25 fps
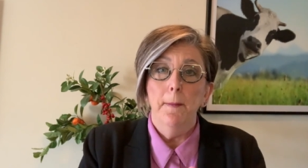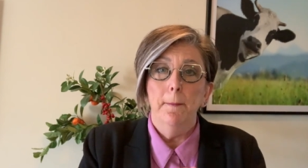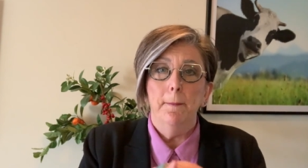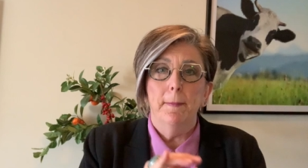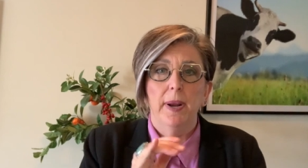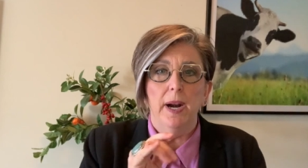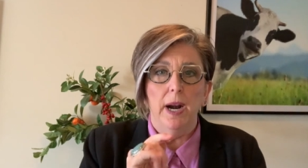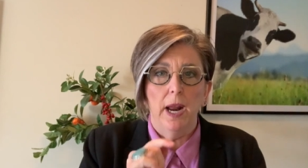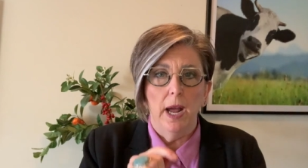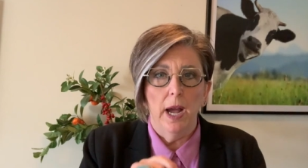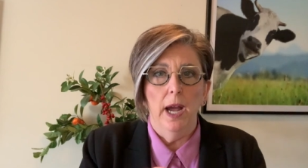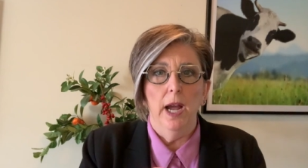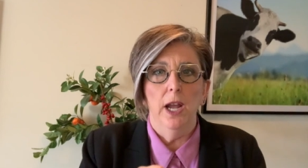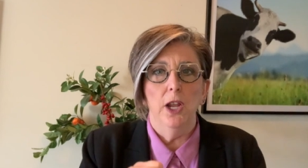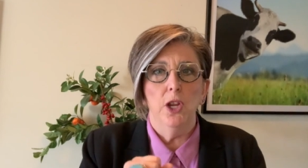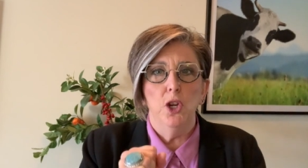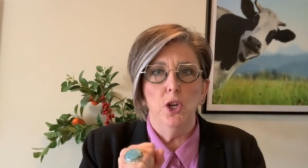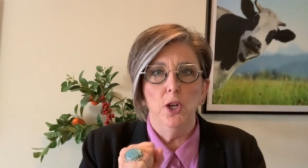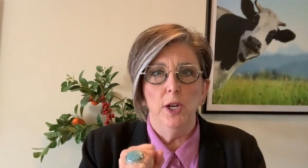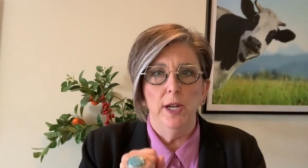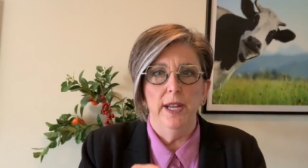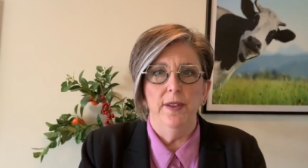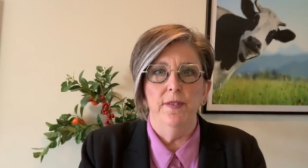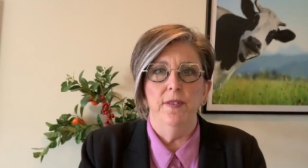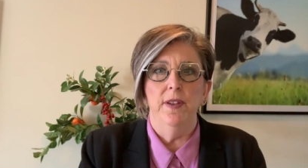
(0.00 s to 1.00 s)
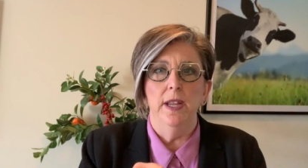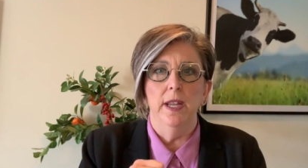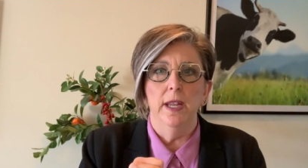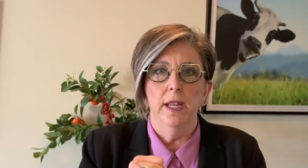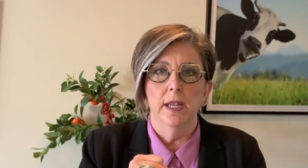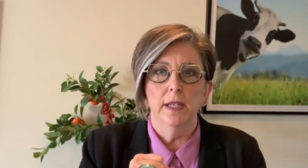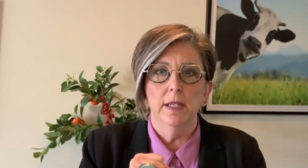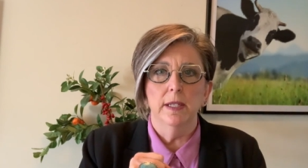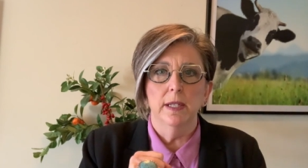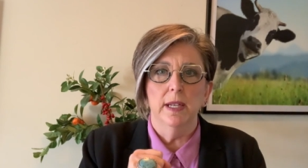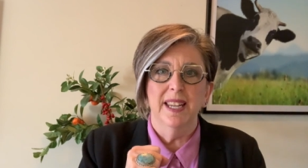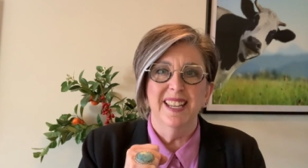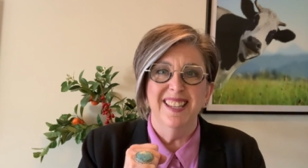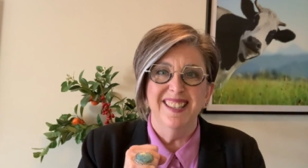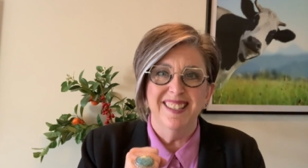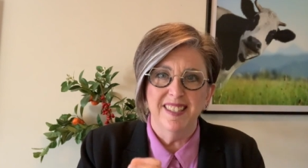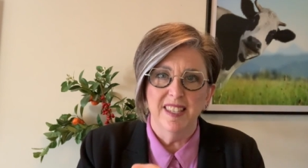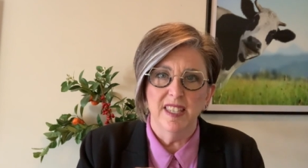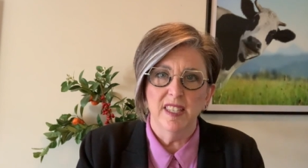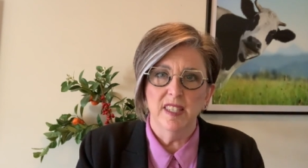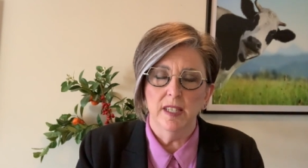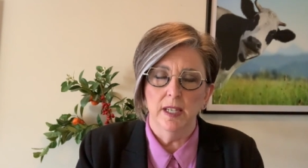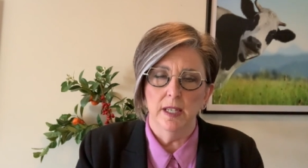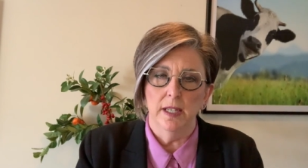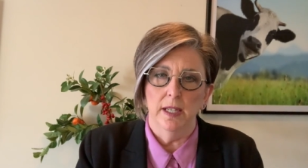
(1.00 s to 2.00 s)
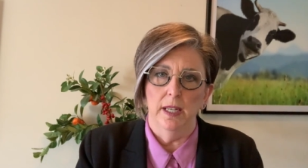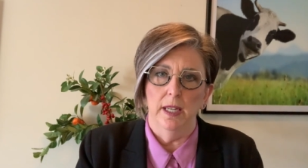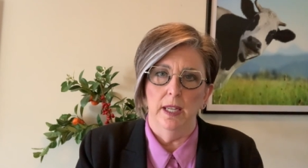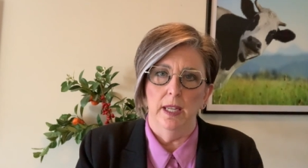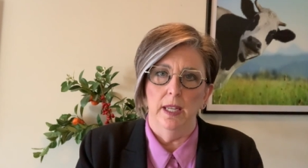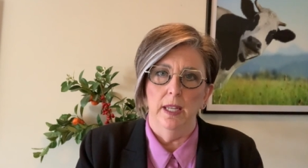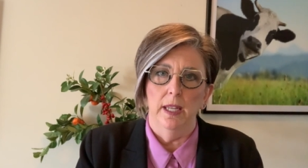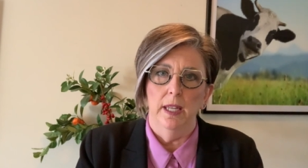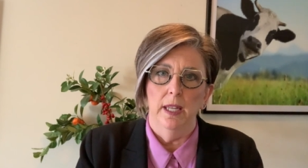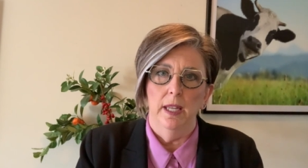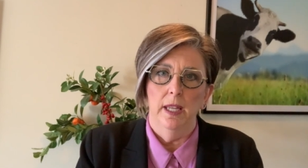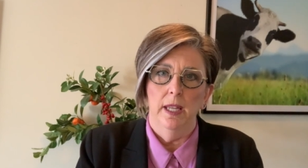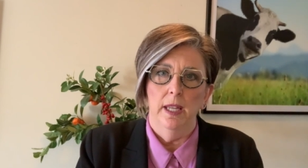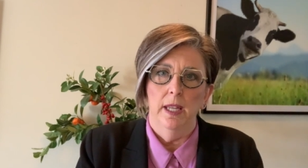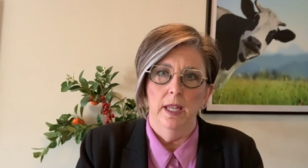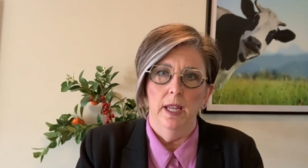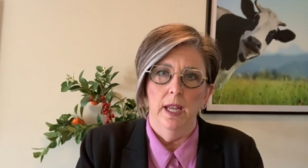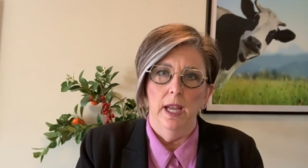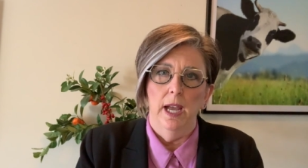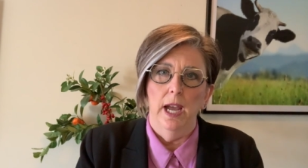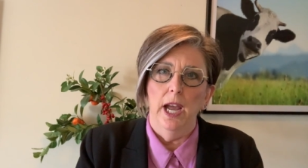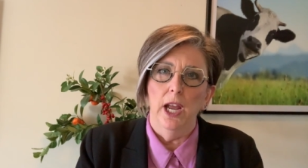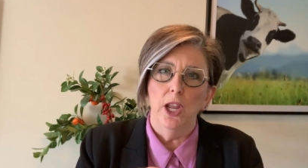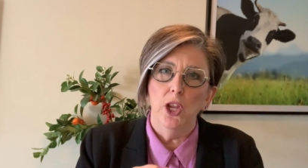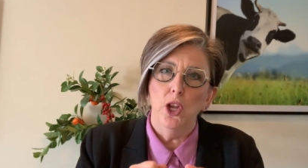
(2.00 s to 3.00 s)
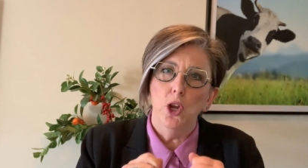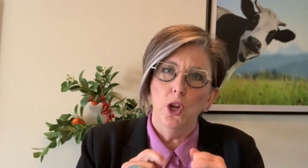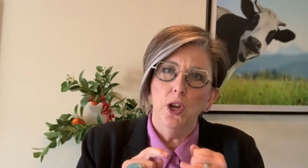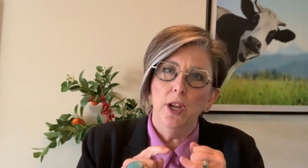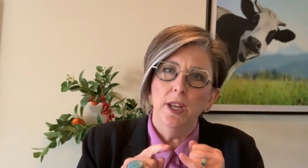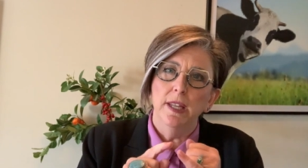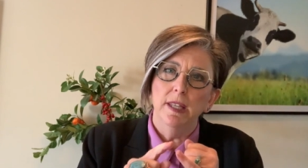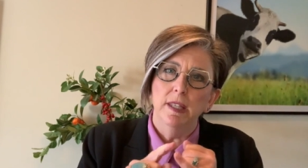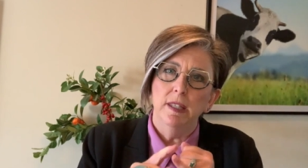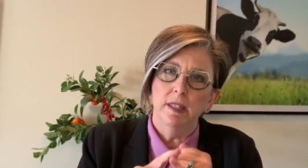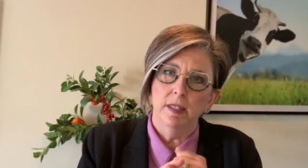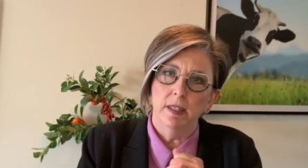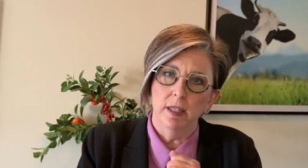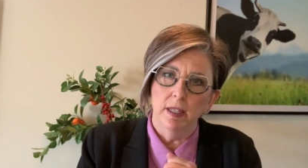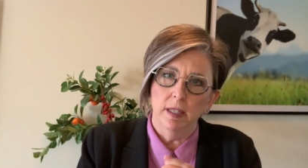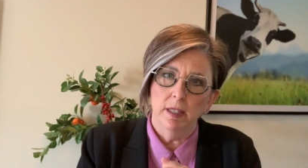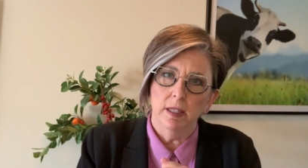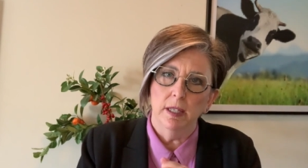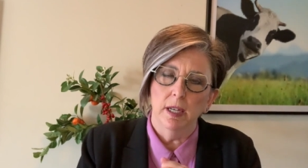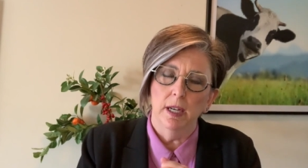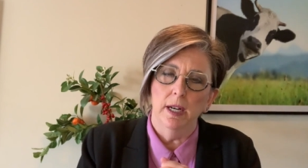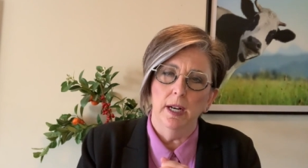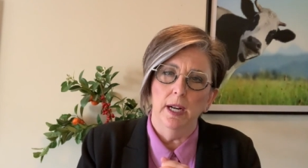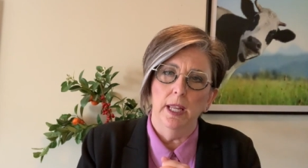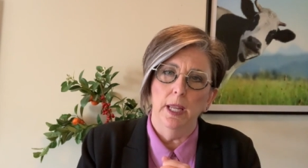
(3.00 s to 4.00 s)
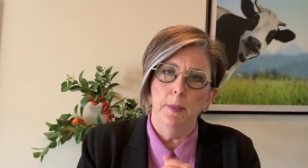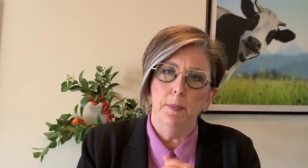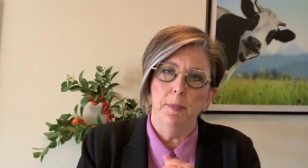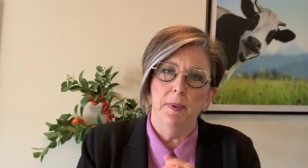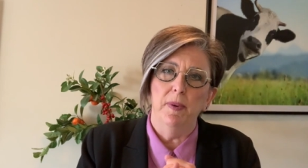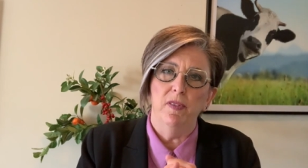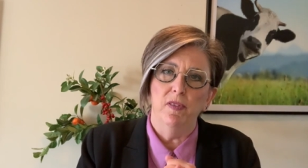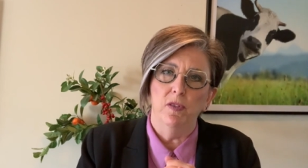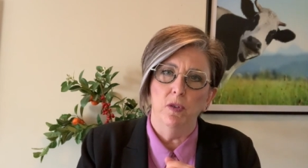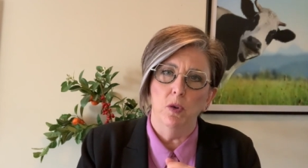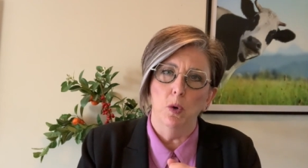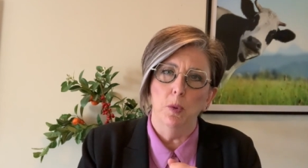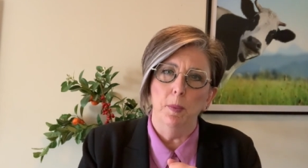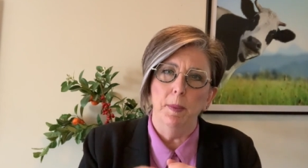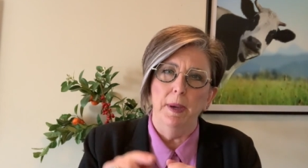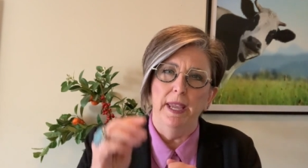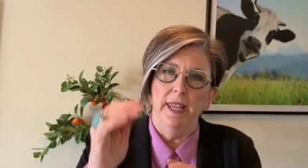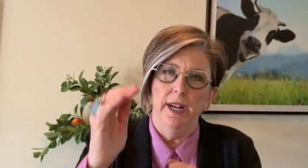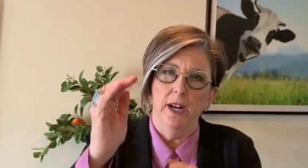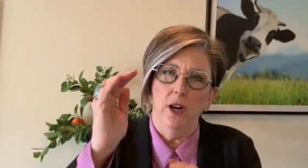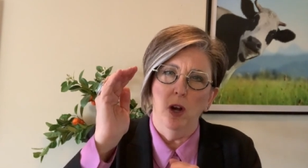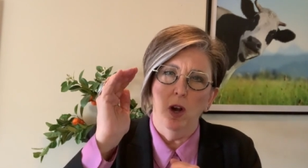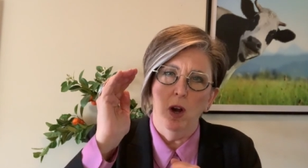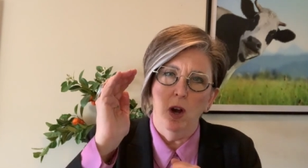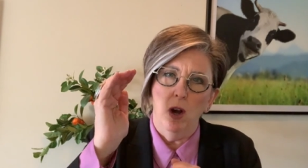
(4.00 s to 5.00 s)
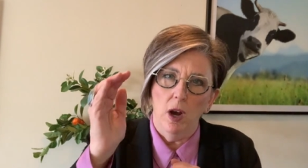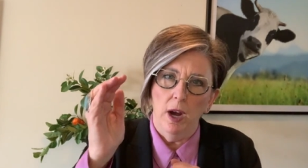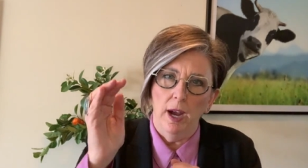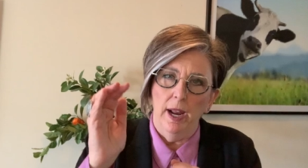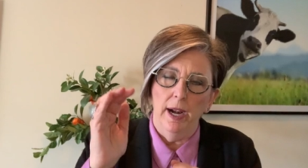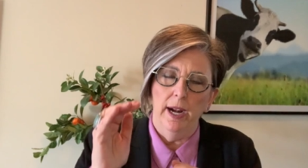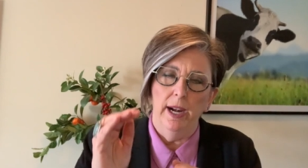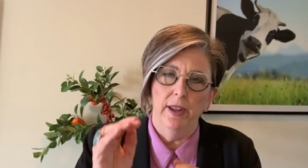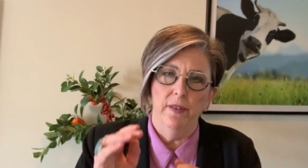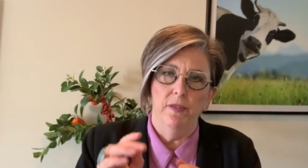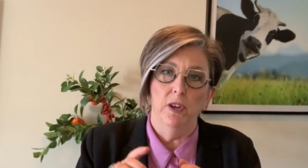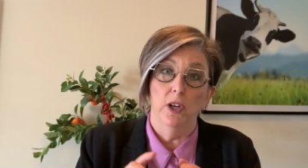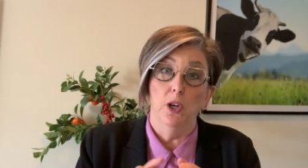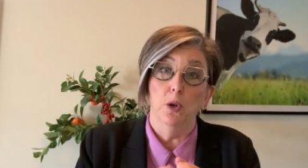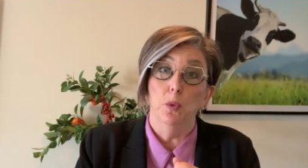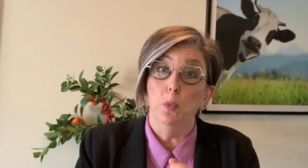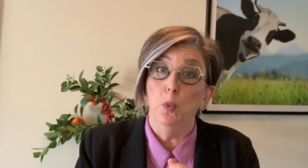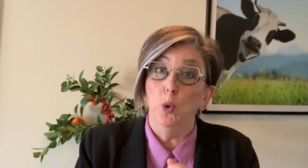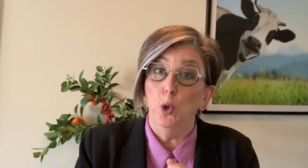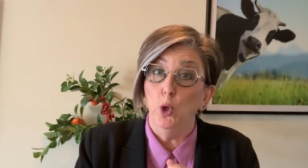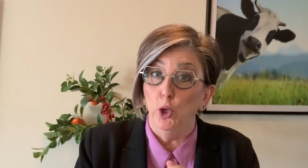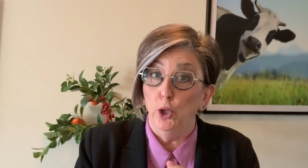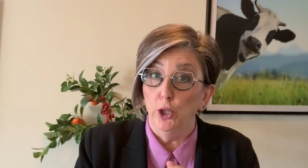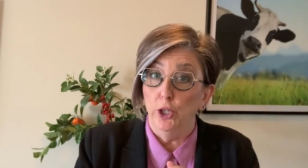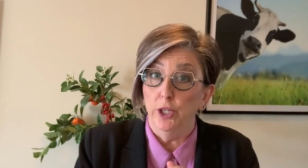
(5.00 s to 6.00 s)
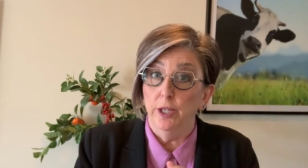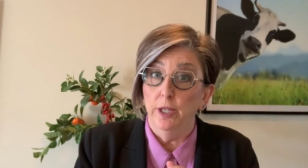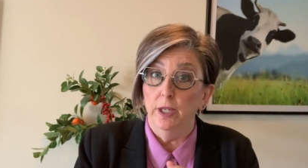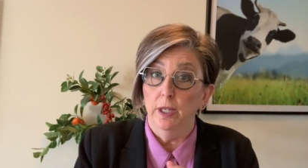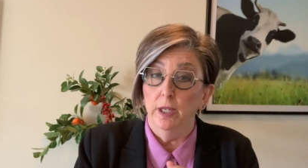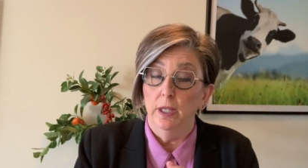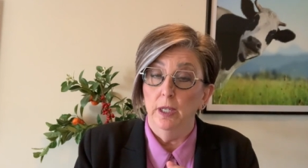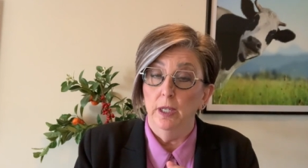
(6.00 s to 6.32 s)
But are you living it consistently? Are you consistently performing at a high level at work,